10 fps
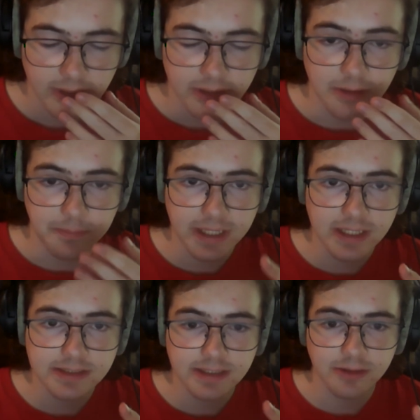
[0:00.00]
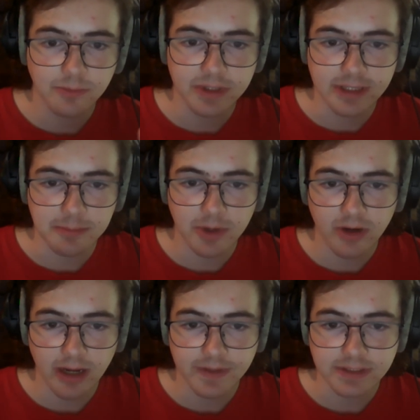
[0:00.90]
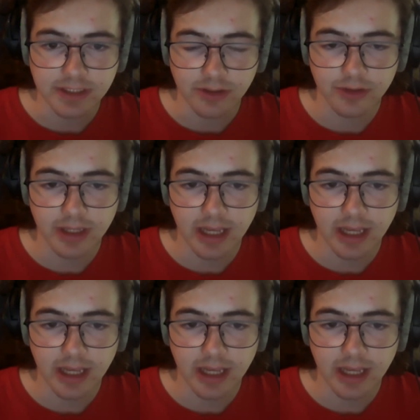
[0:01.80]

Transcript: the biggest thing with demographics and only